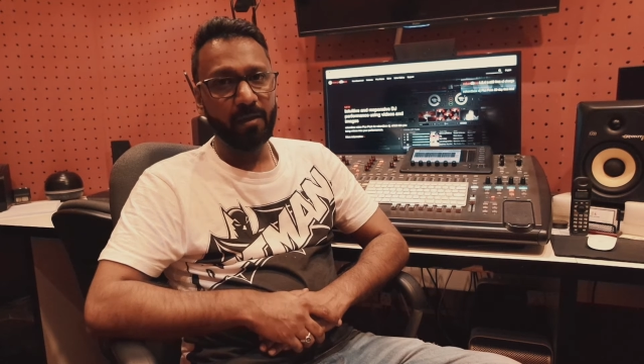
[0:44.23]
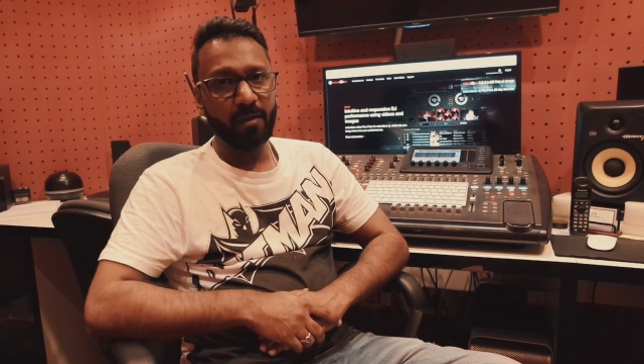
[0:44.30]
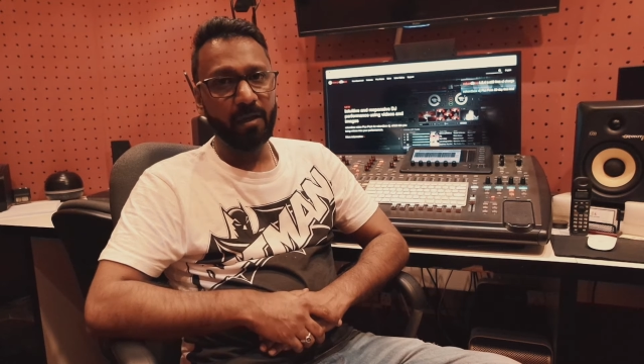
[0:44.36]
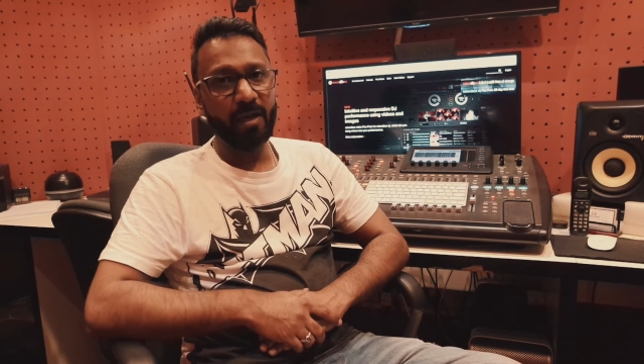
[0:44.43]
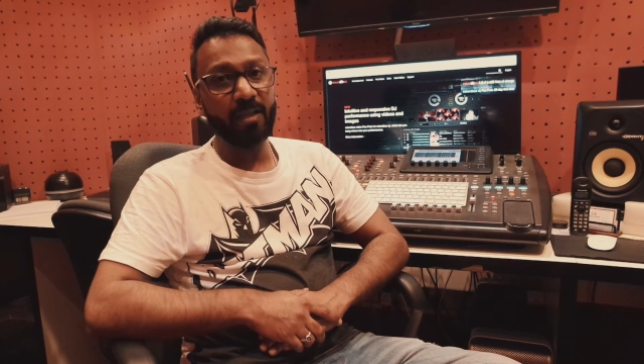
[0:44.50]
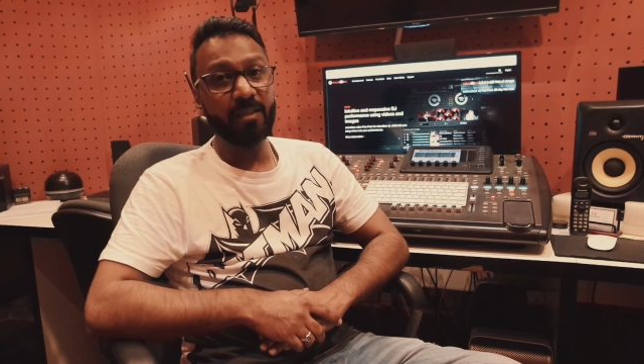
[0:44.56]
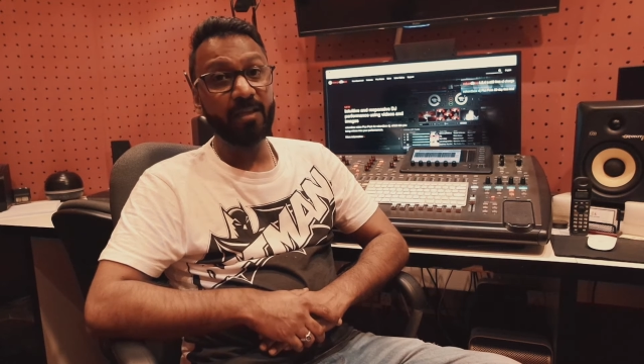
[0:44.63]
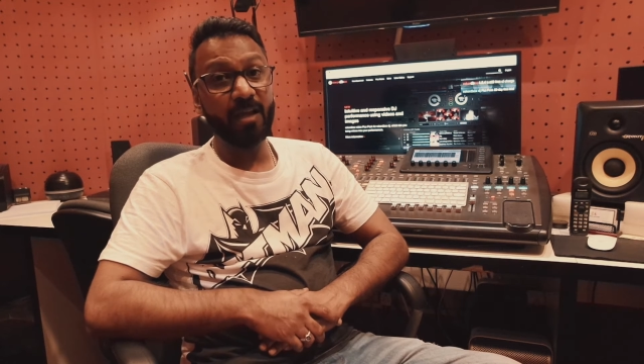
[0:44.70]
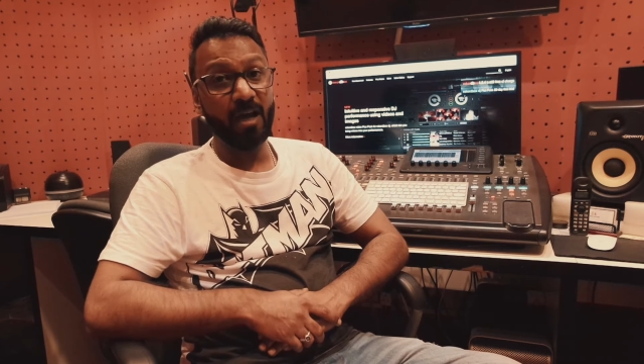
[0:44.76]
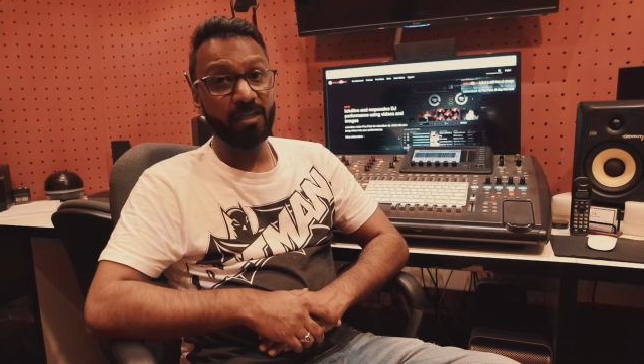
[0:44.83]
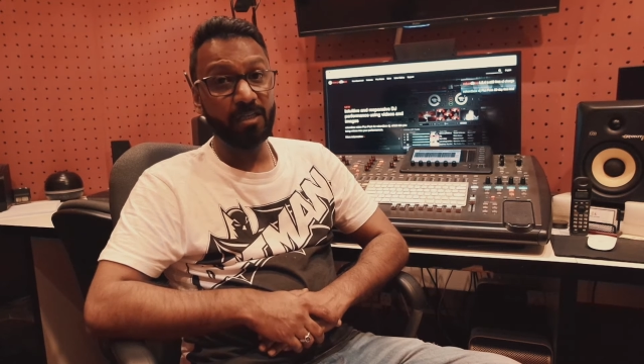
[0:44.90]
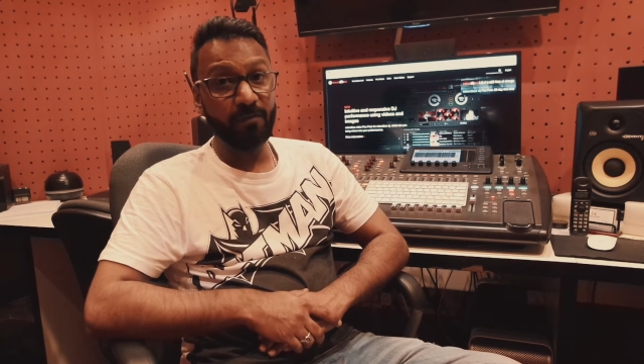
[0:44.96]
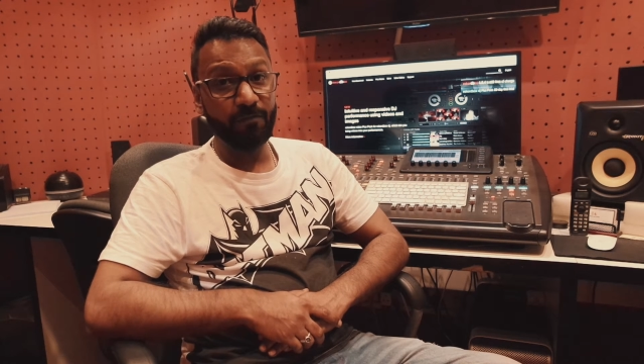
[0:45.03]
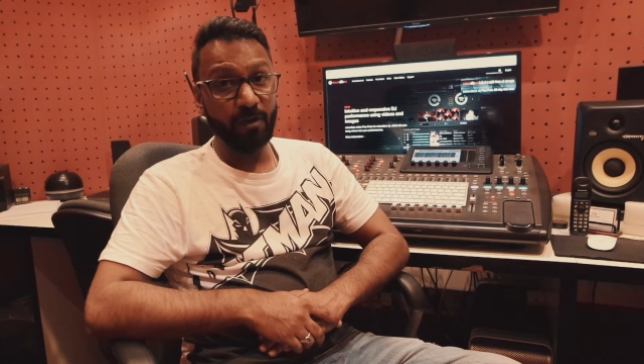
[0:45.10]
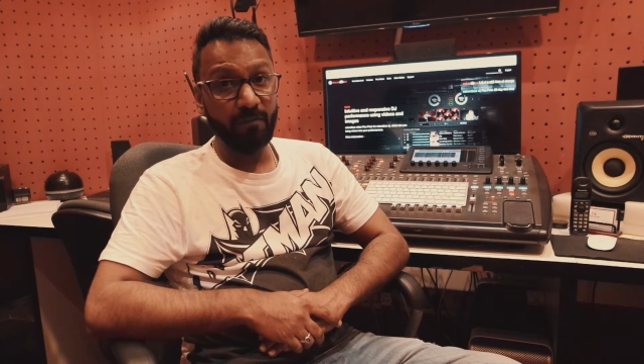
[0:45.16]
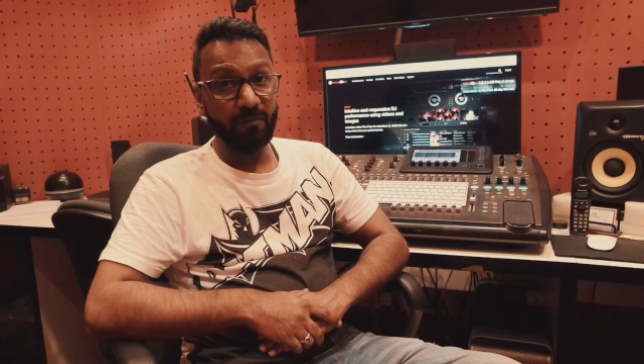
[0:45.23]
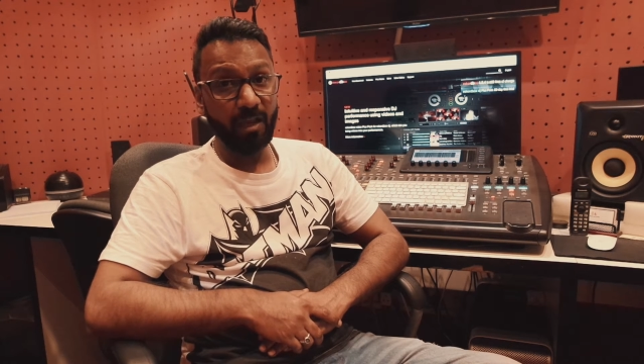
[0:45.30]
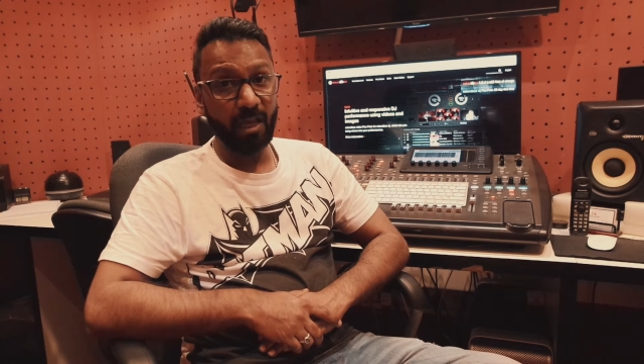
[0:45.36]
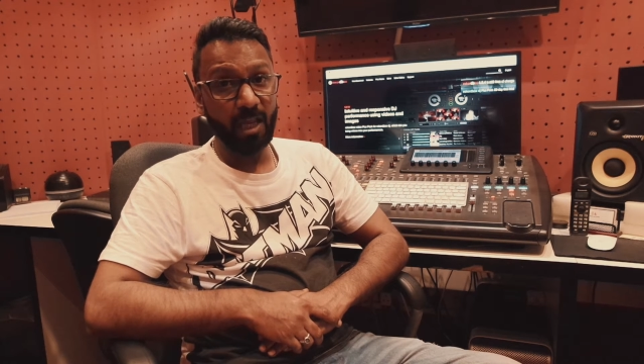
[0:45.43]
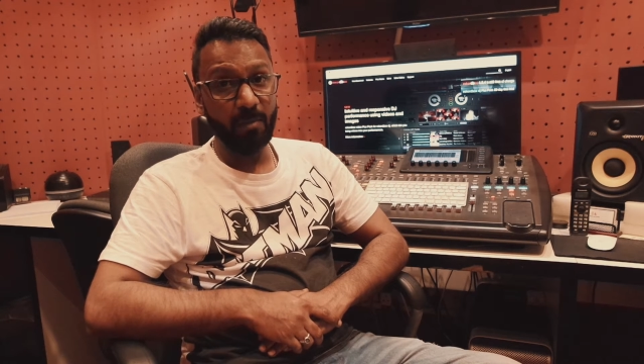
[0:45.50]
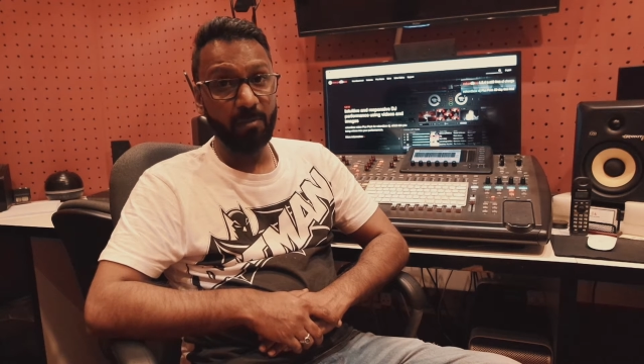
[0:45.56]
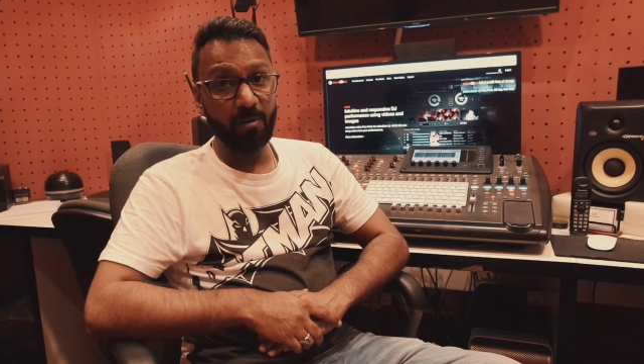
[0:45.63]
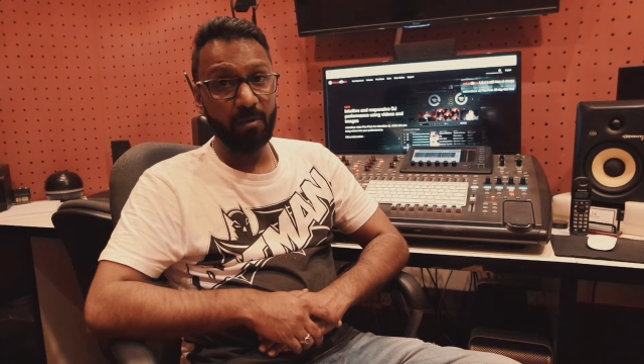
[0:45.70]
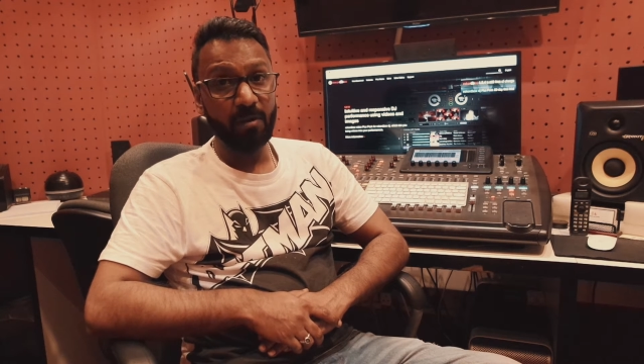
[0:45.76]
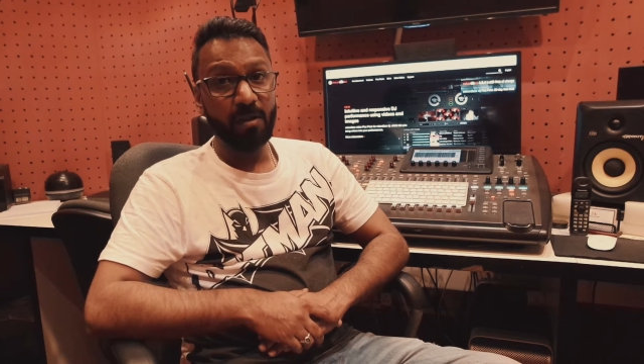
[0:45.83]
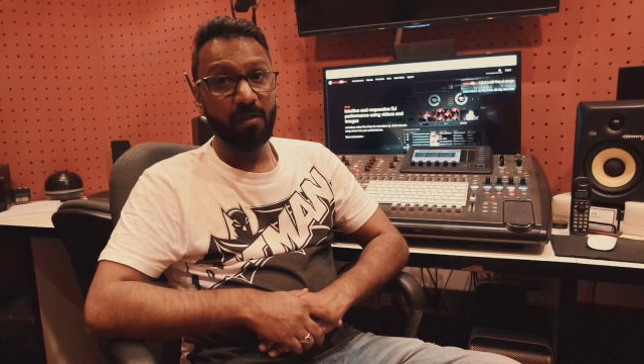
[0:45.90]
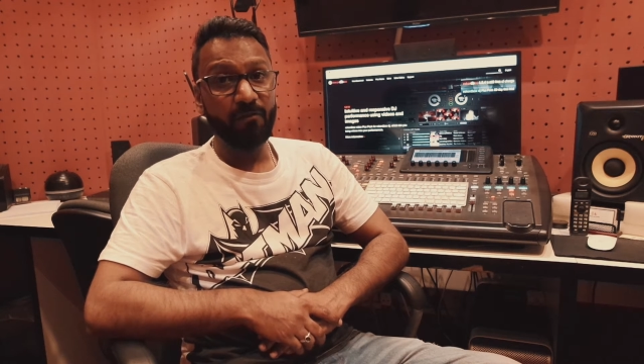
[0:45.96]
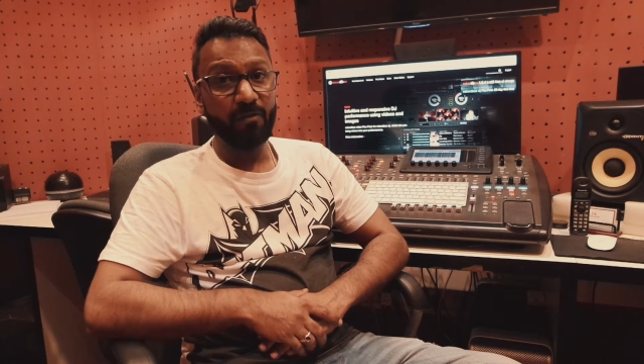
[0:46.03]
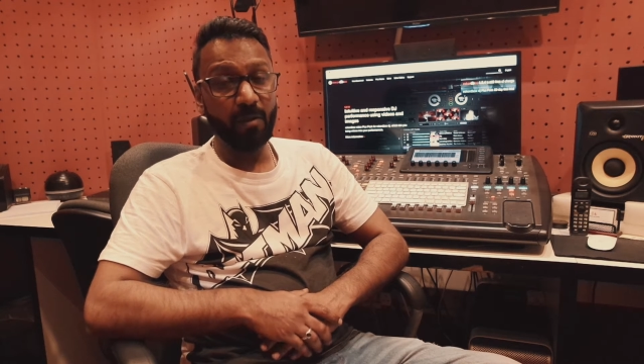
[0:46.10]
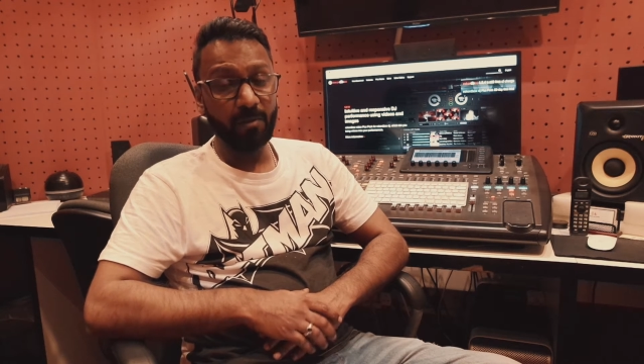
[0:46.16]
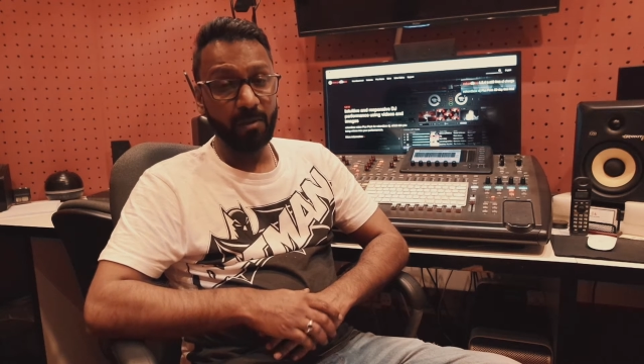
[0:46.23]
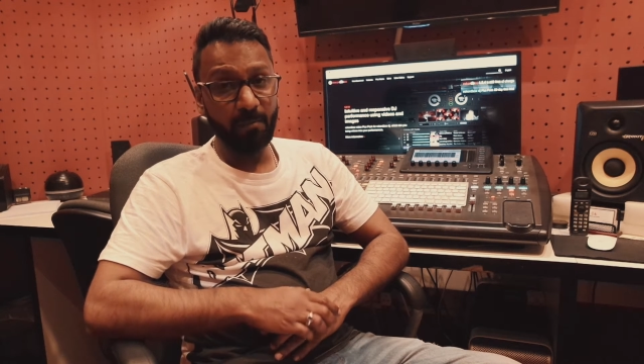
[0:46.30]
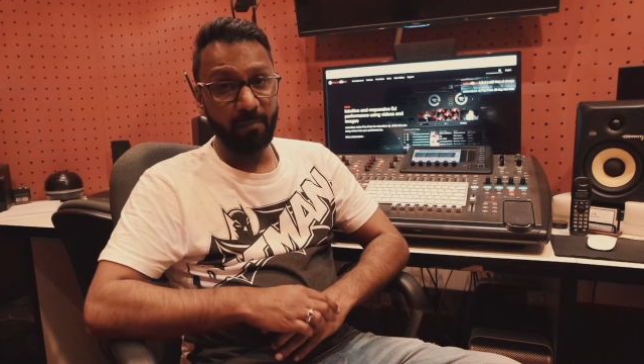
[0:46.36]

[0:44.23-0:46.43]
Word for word: Connect the RJ45 cable from the